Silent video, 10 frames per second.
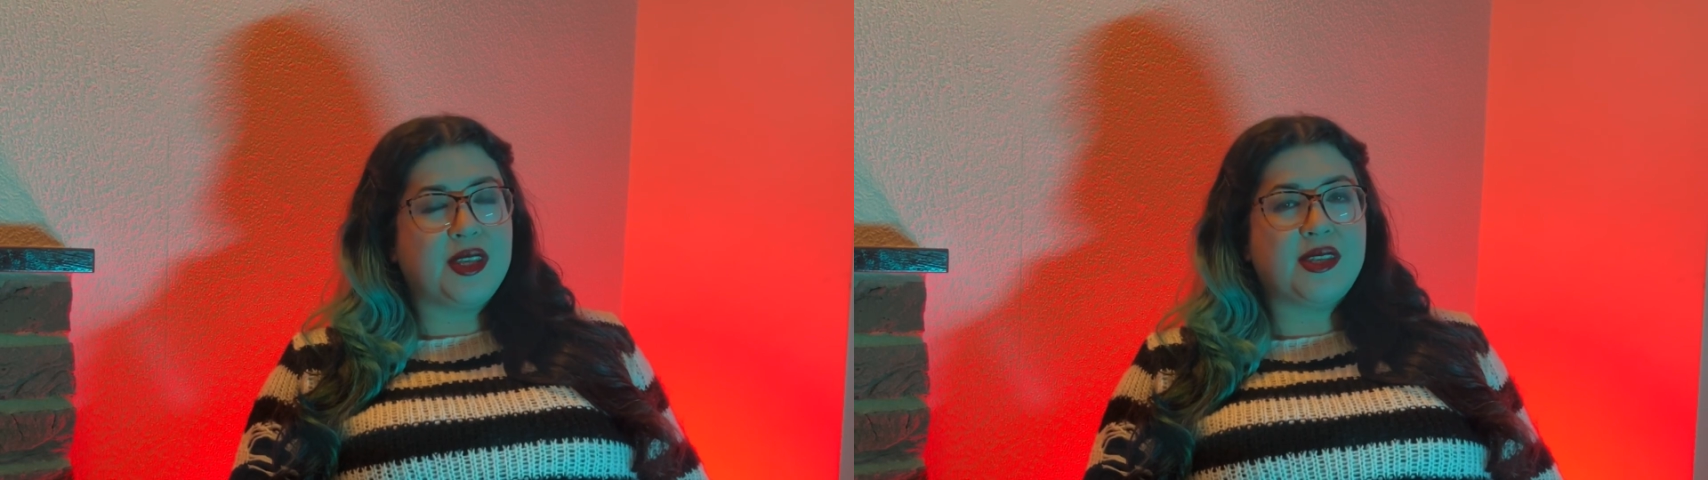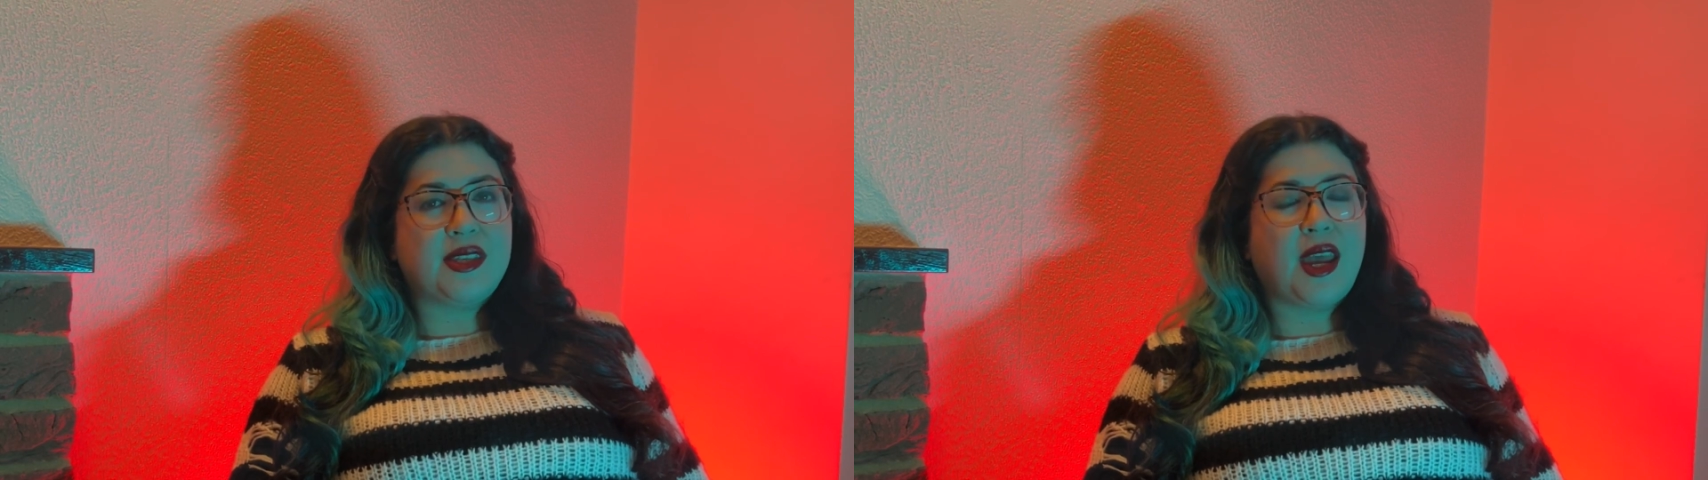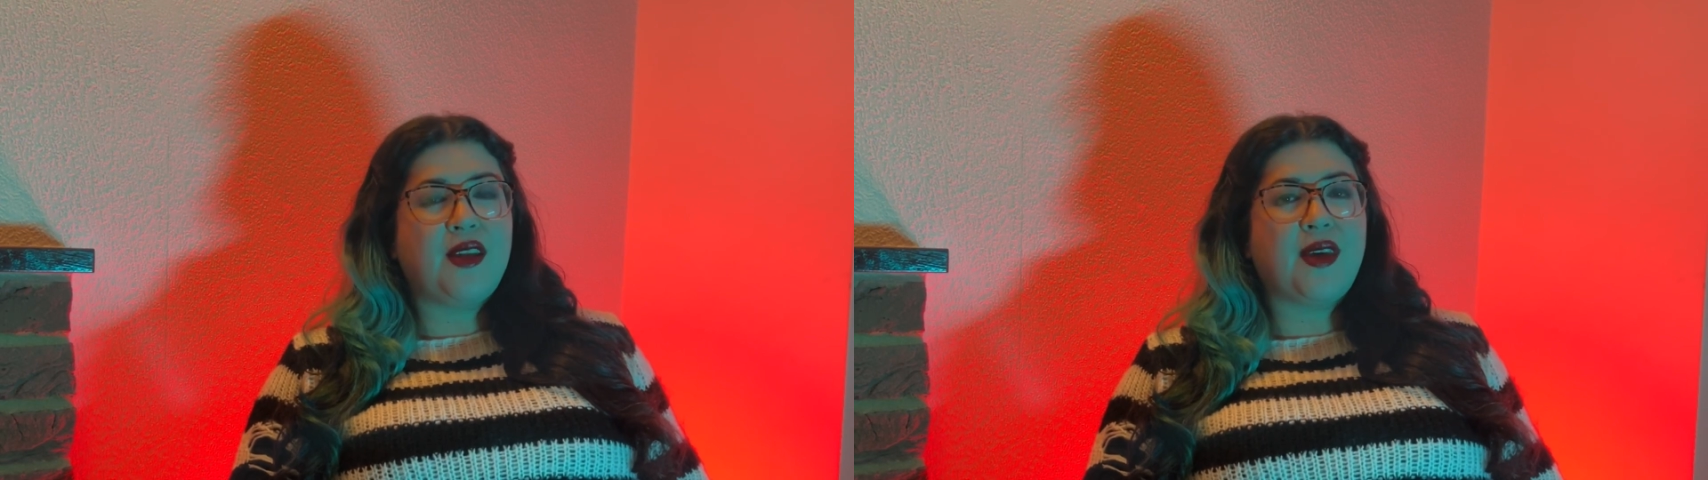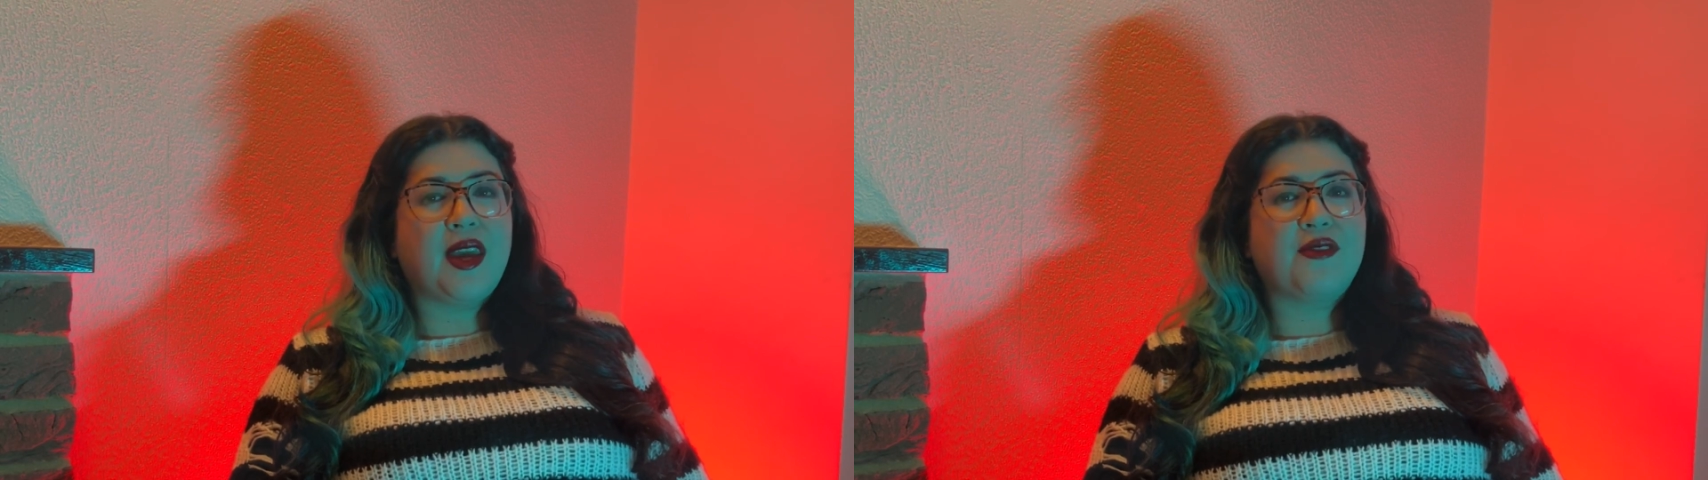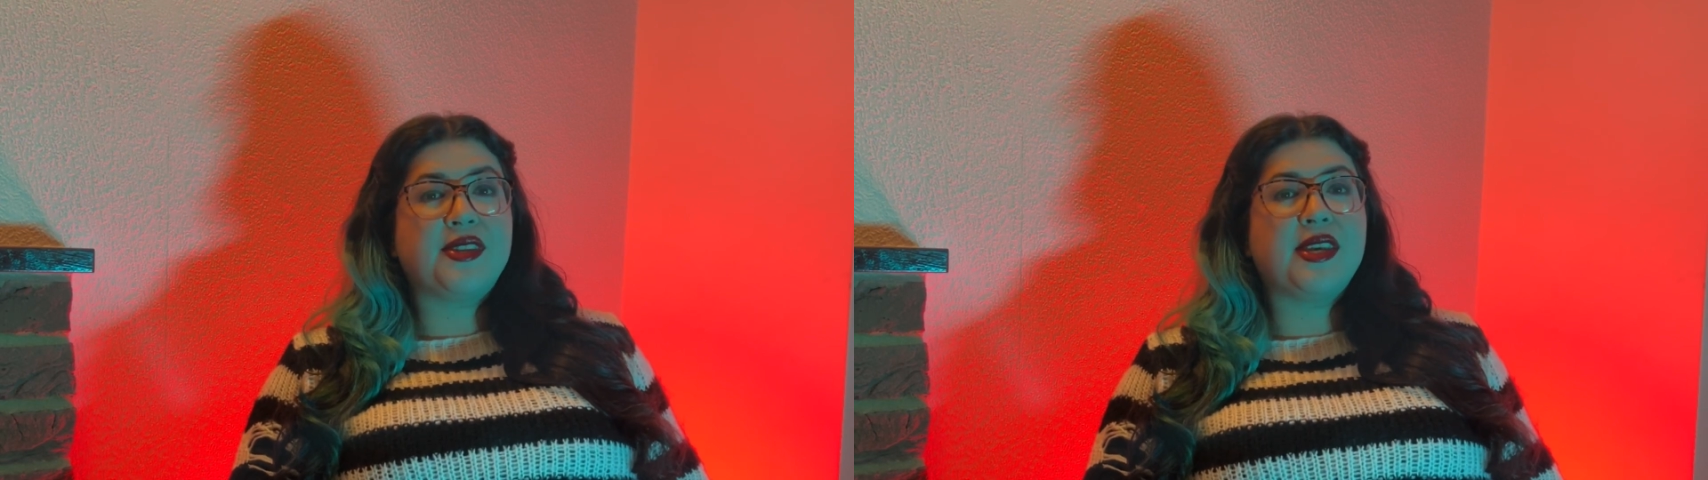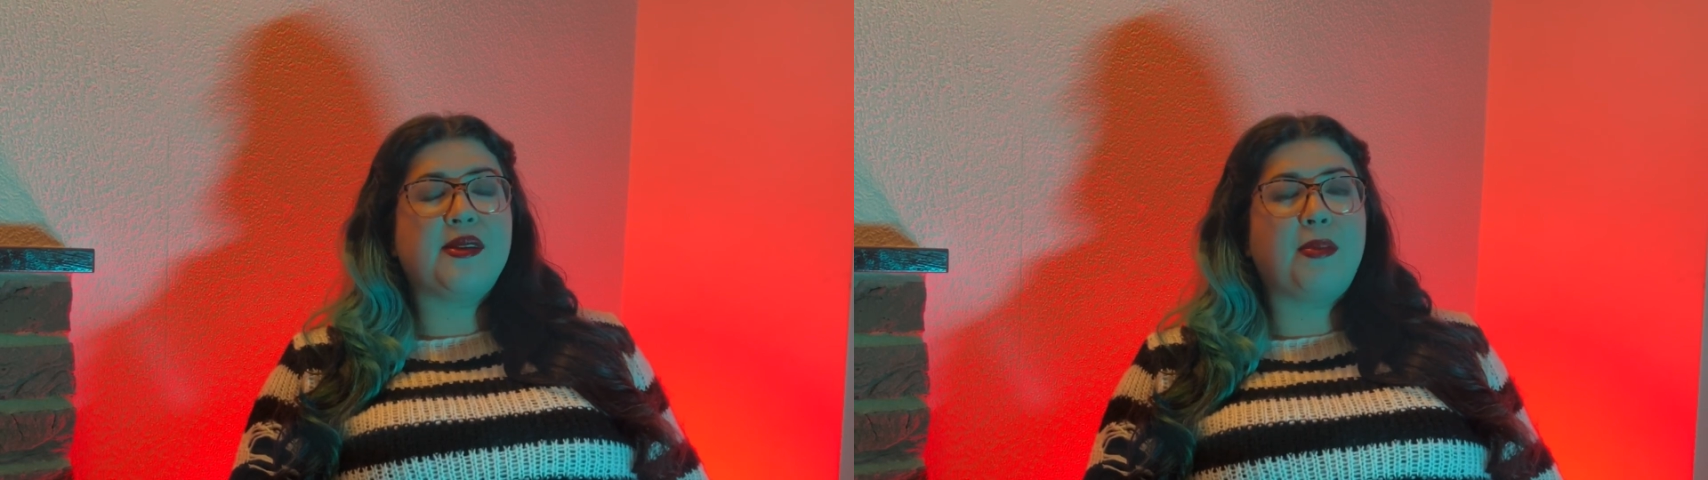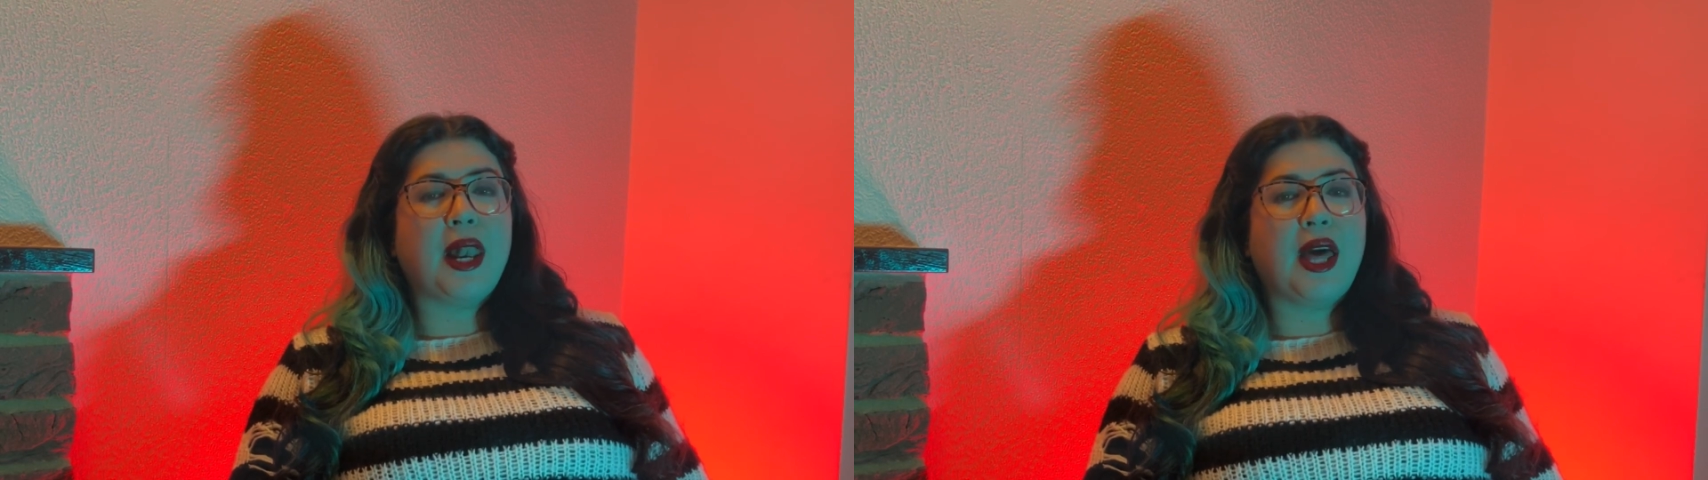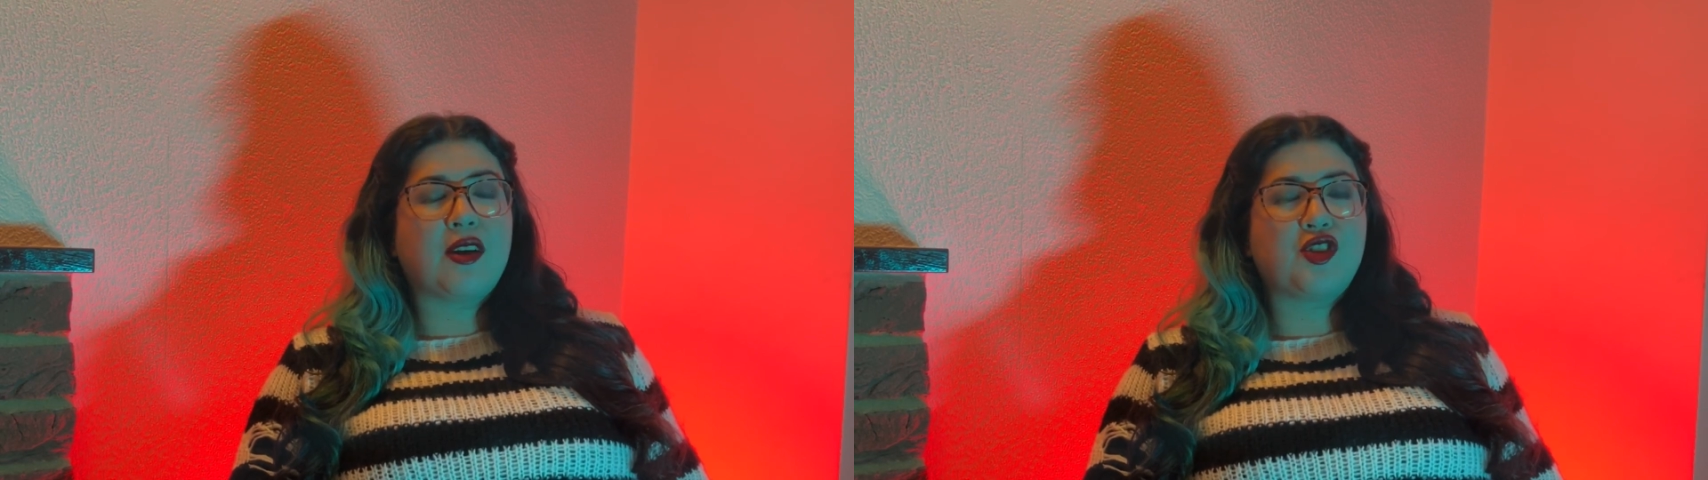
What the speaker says: say they have seen black